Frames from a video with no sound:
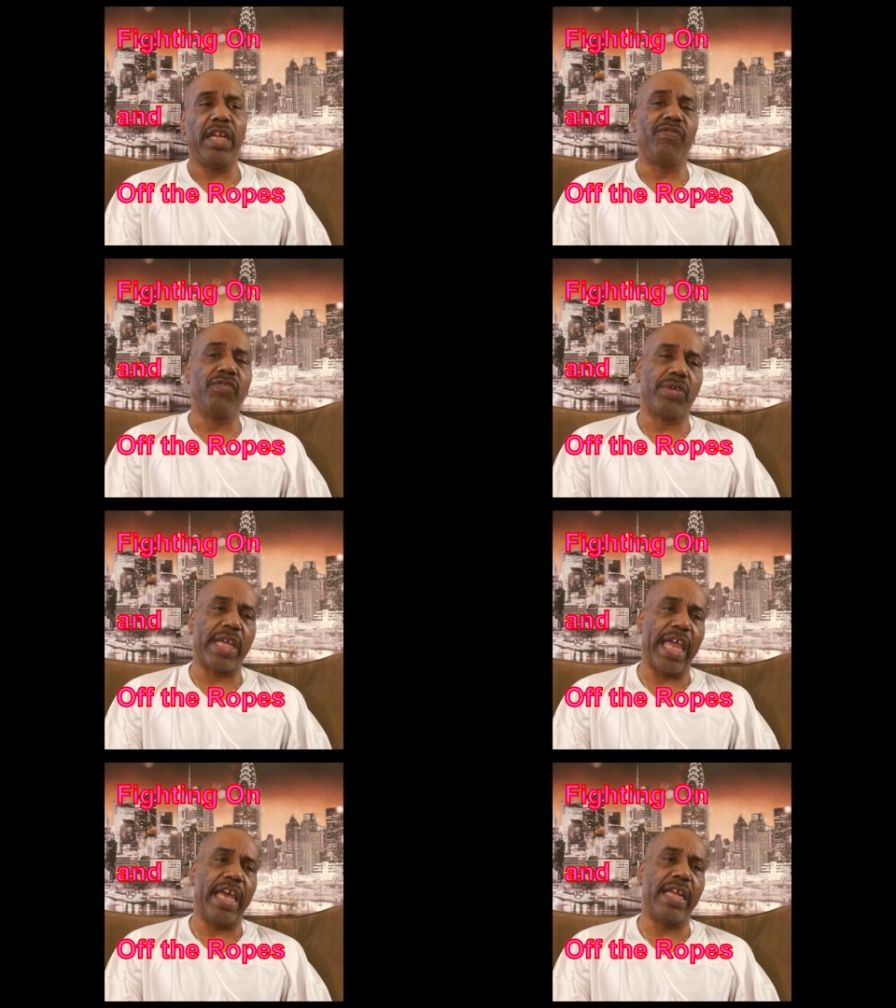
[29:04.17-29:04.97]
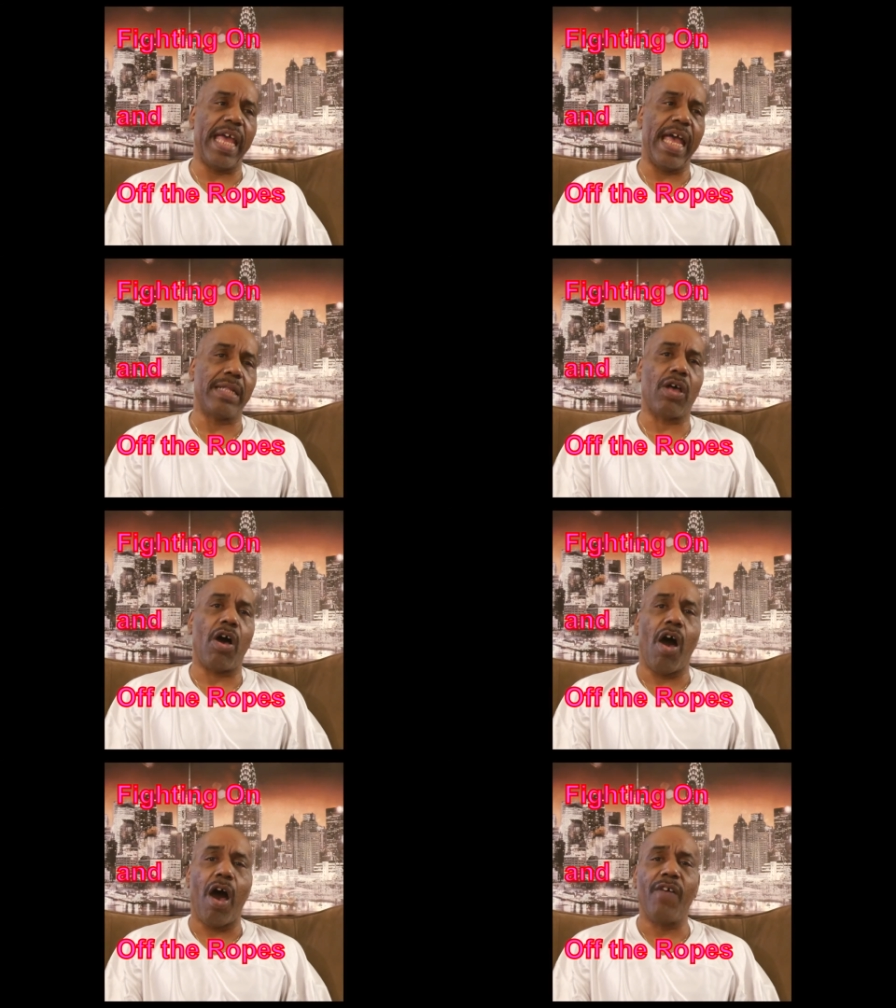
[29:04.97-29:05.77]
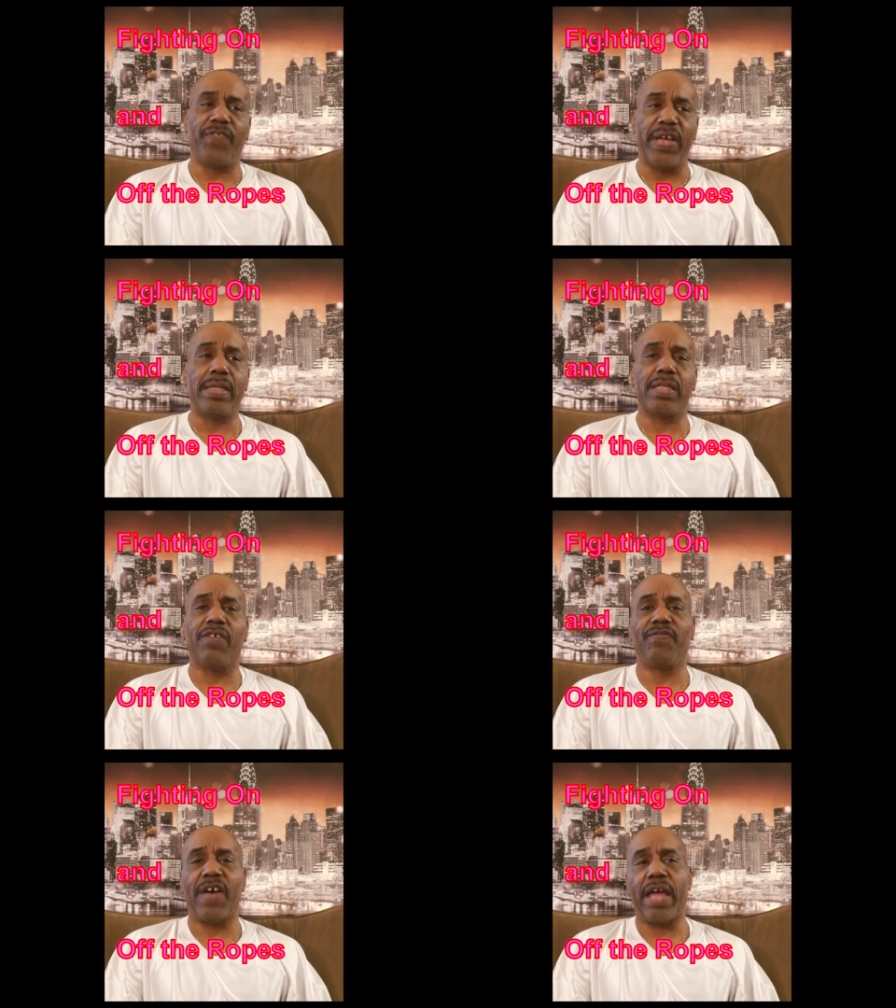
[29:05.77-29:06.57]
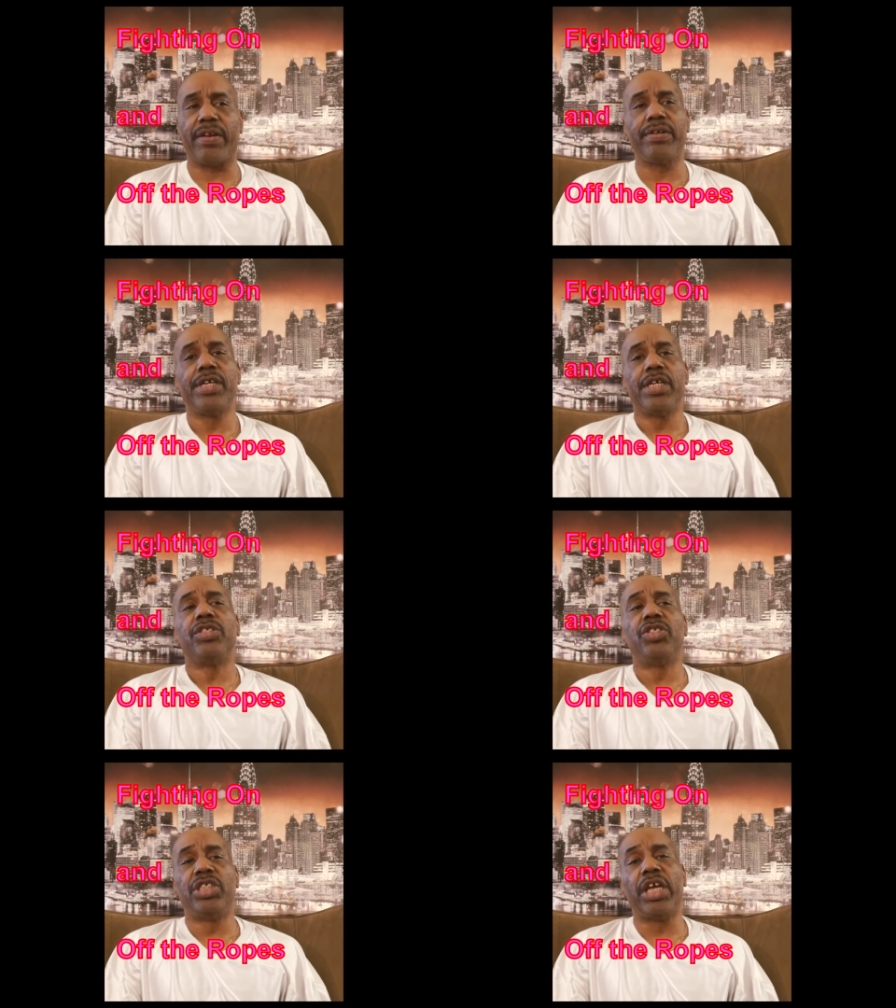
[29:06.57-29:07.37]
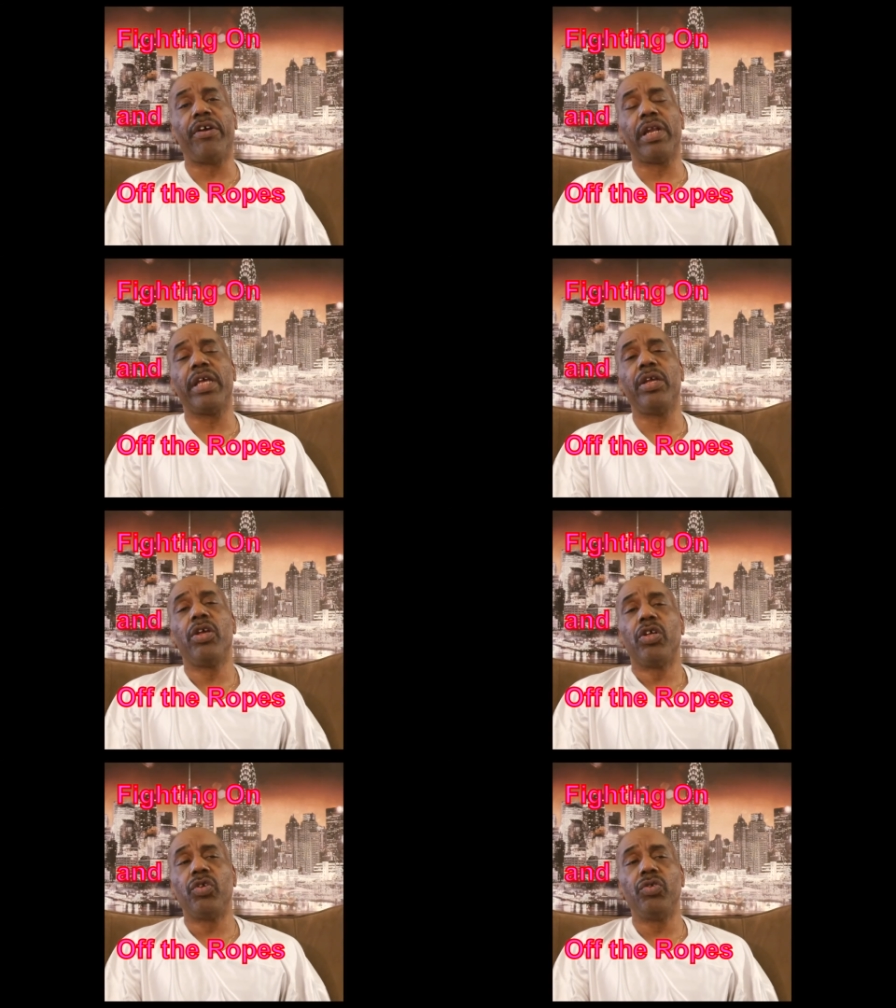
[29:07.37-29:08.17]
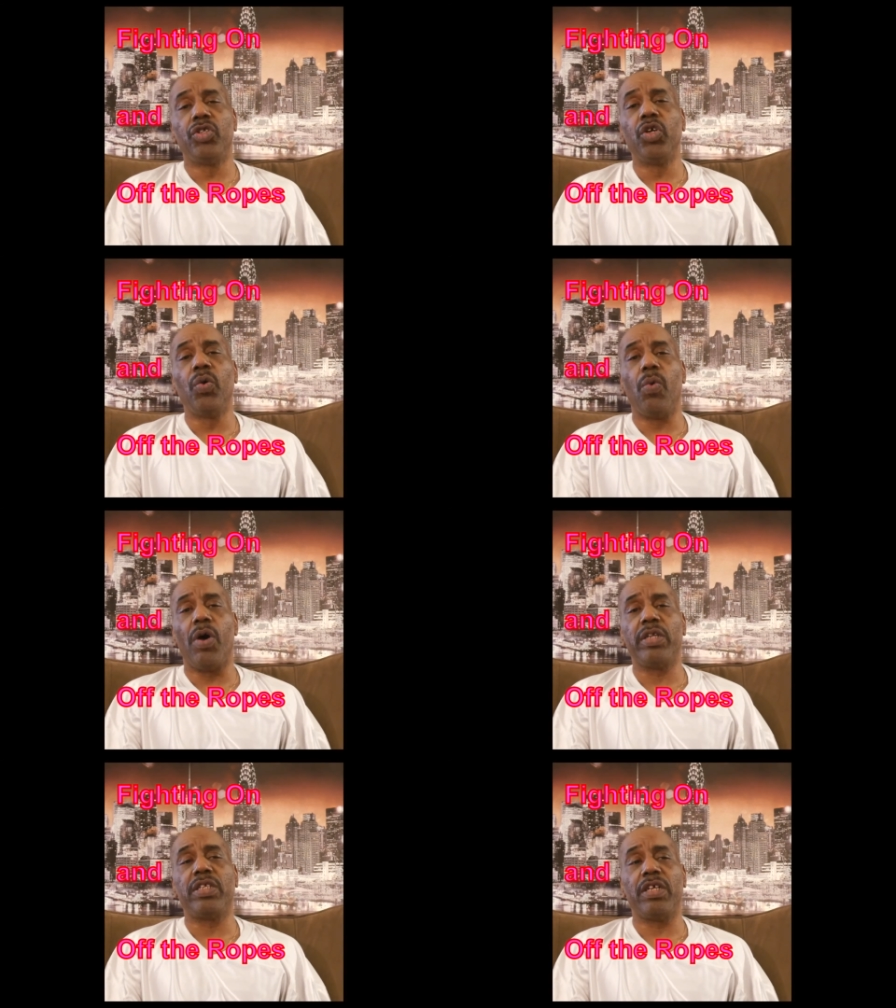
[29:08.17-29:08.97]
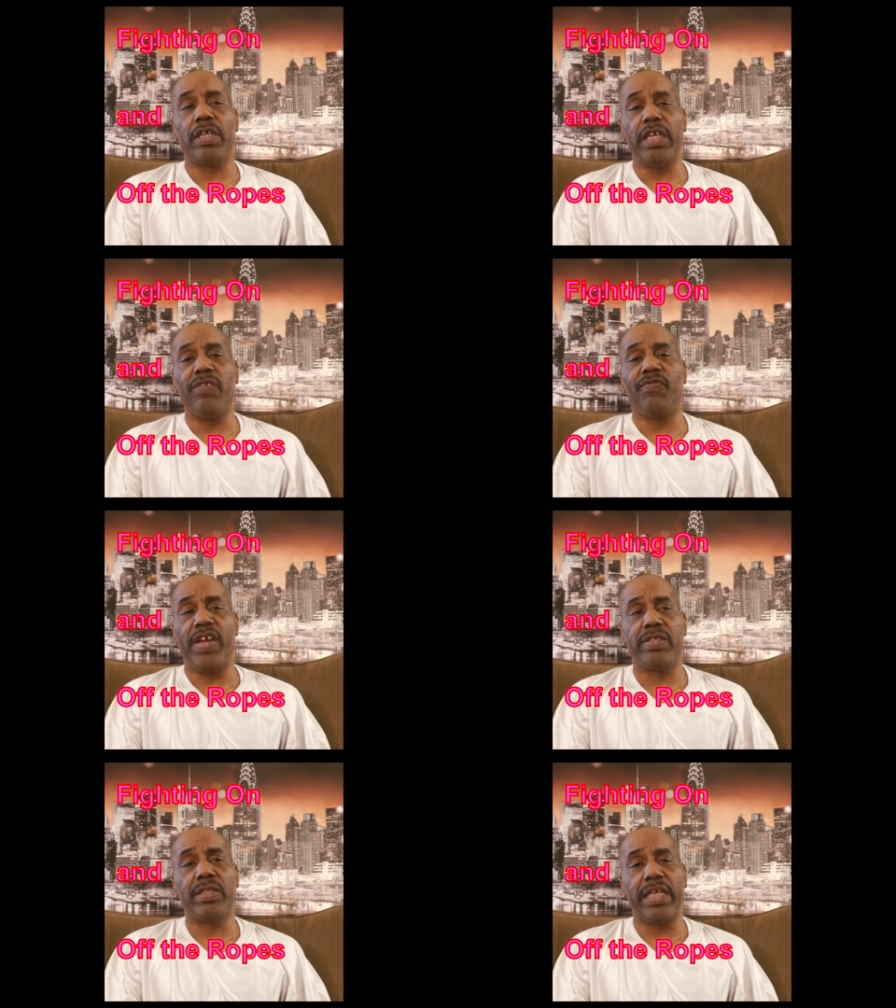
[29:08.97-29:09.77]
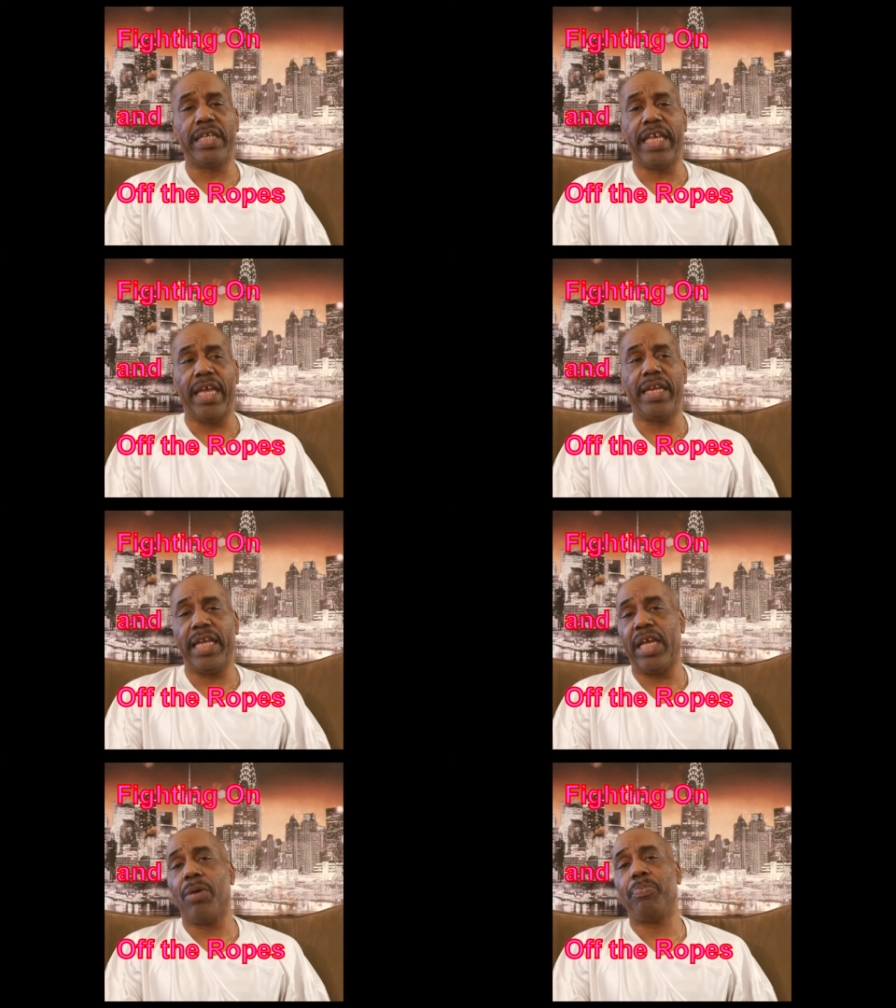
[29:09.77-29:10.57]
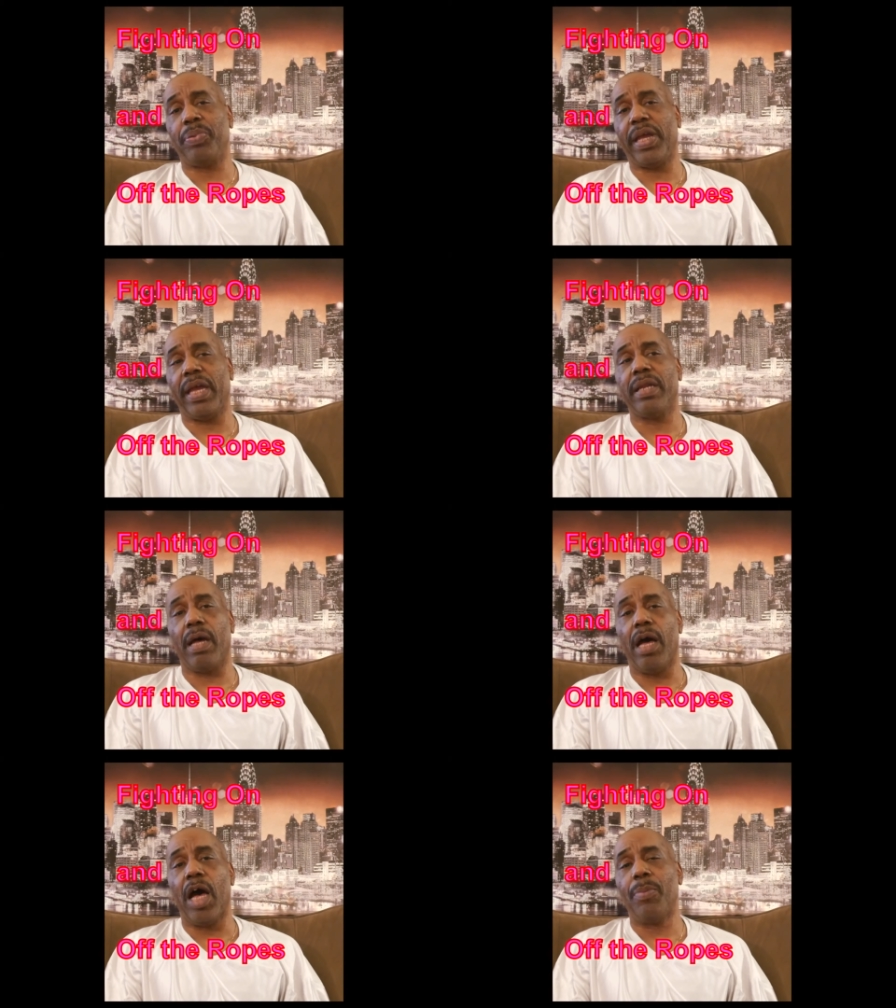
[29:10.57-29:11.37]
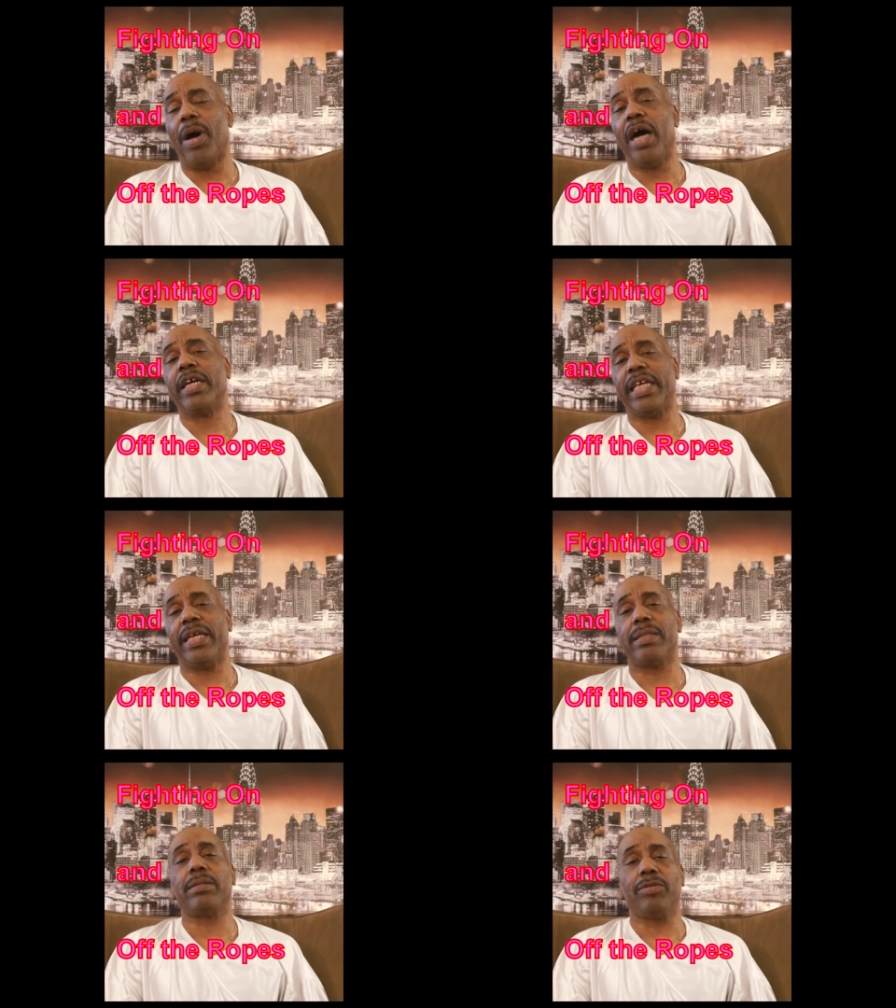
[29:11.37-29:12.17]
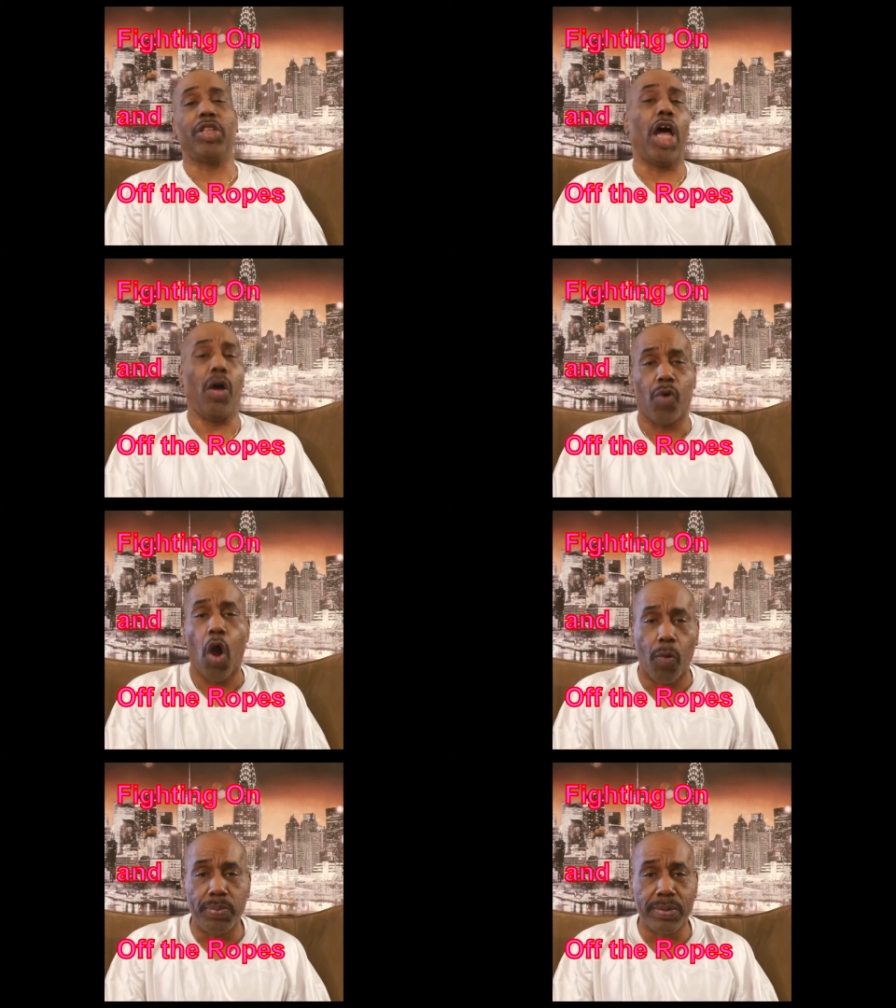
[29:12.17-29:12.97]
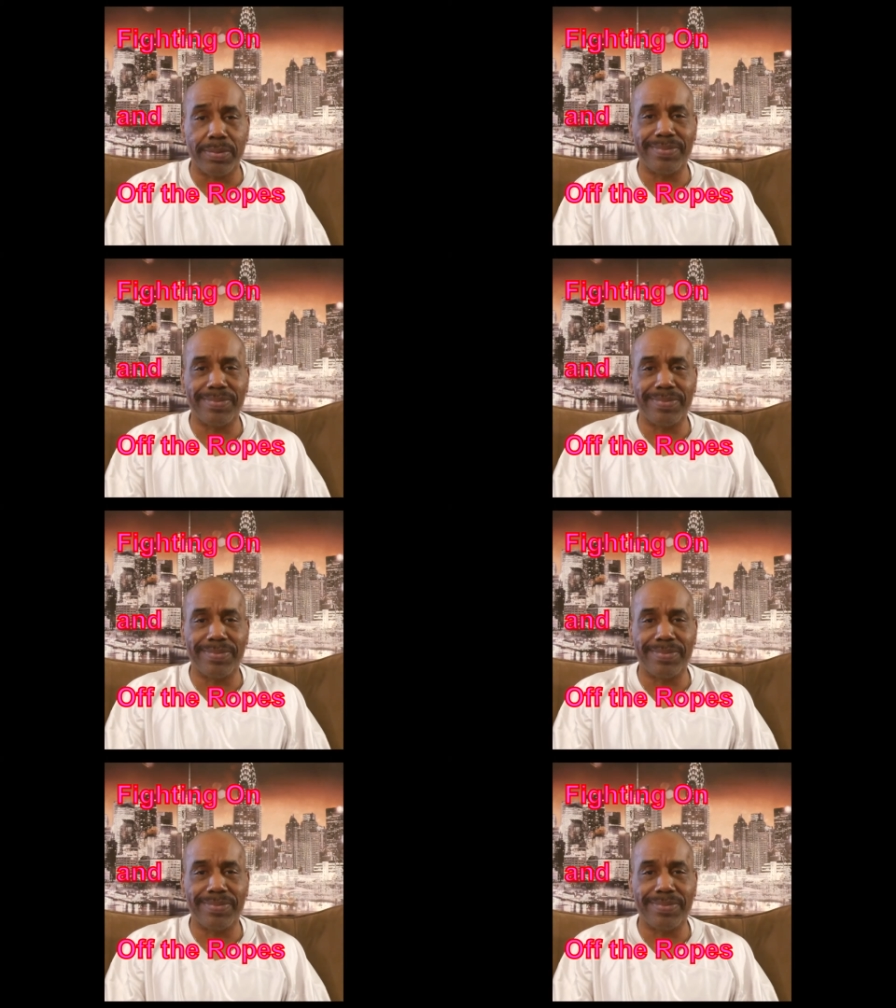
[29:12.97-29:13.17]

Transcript: if you can, as an offensive fighter, generally you do want to eventually get him pinned up against the ropes.